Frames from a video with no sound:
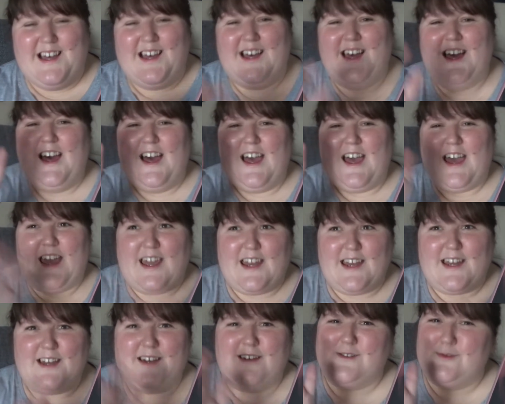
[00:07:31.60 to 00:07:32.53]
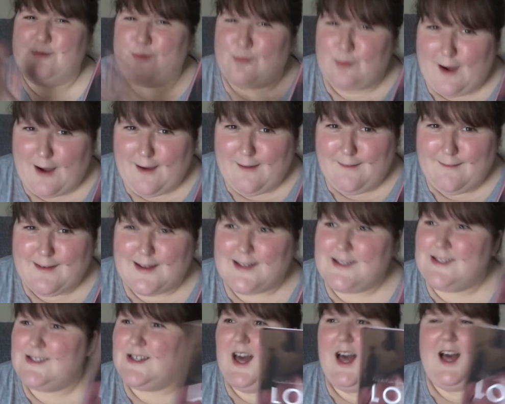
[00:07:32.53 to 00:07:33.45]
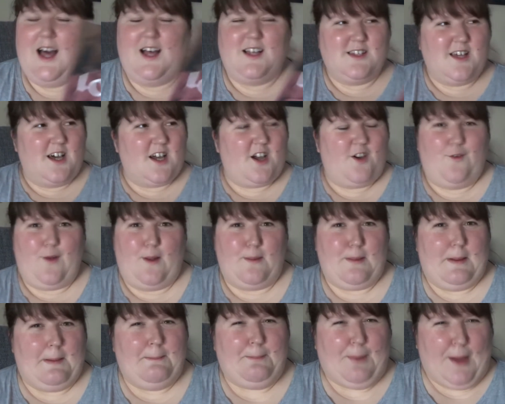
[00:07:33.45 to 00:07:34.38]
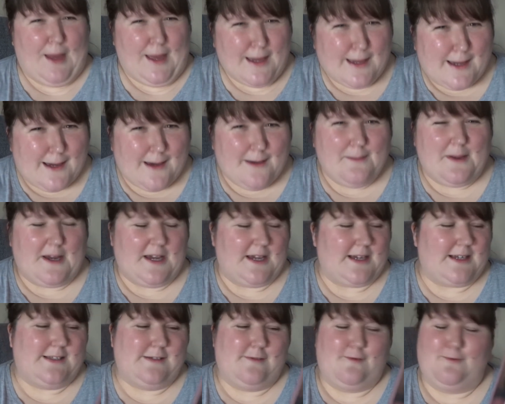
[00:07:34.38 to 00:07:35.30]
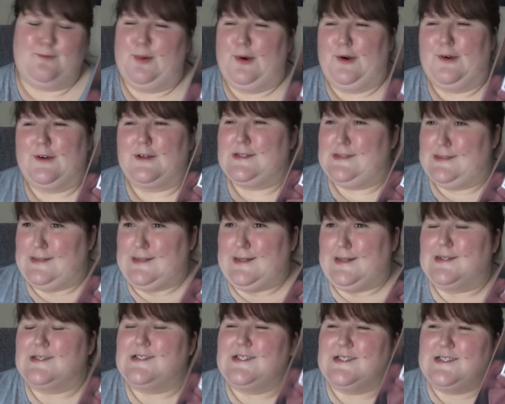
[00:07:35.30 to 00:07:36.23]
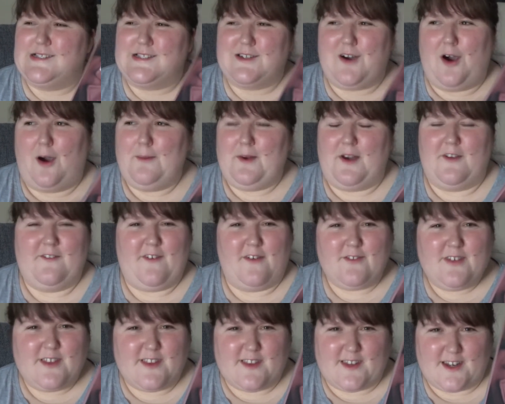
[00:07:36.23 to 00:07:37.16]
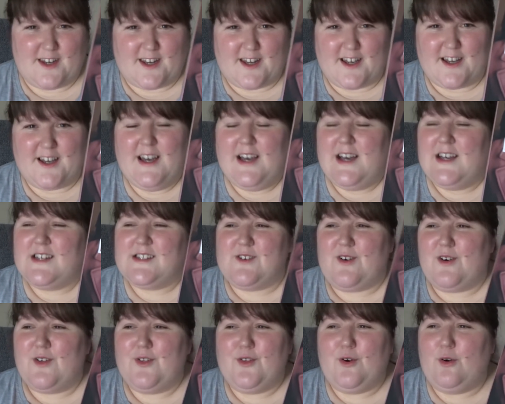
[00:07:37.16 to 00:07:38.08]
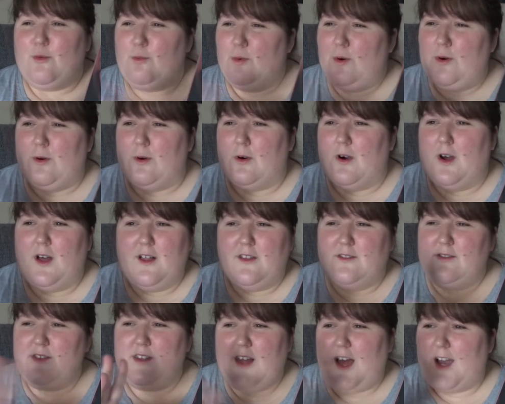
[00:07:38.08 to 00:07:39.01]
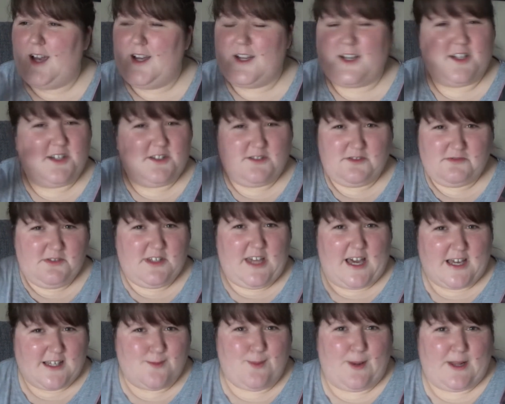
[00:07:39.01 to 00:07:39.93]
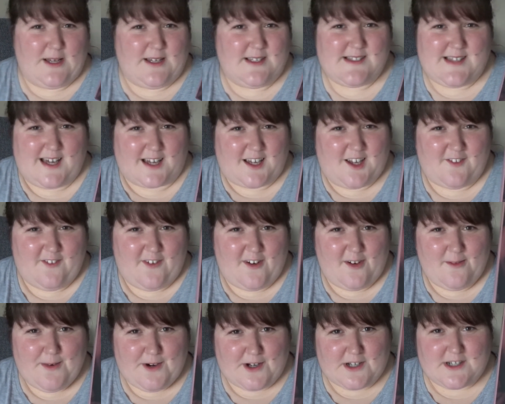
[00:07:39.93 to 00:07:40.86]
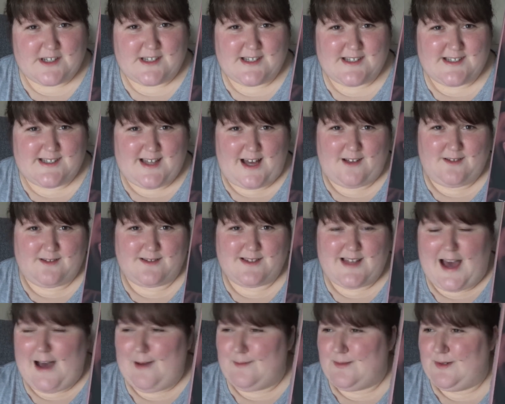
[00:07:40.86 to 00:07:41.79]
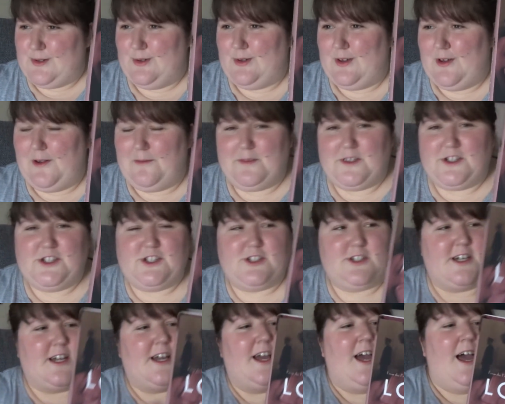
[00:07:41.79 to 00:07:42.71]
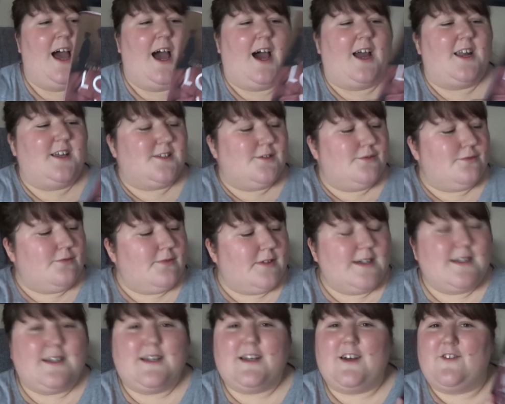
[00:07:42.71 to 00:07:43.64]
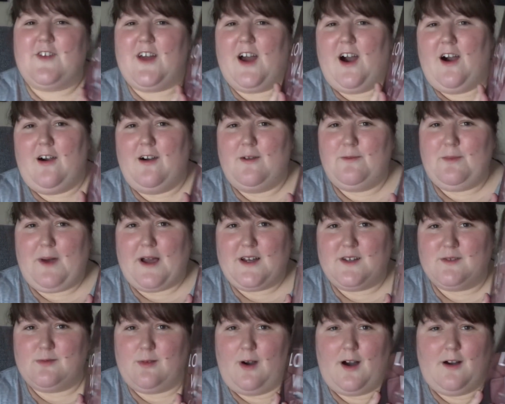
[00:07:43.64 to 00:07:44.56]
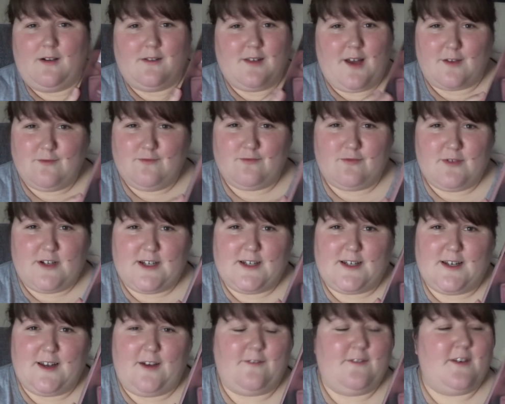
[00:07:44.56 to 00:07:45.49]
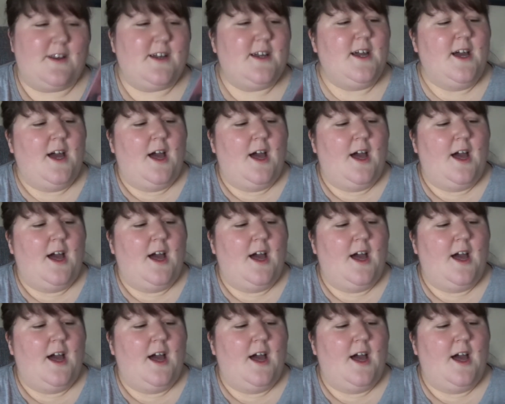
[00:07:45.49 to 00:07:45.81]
in it as well. It's like a flipping pick a mix of books, this. This has got a bit of everything in it. So I thought, whoa, like yes please thank you very much this sounds absolutely up my street and it's really lovely hardback as well like really lovely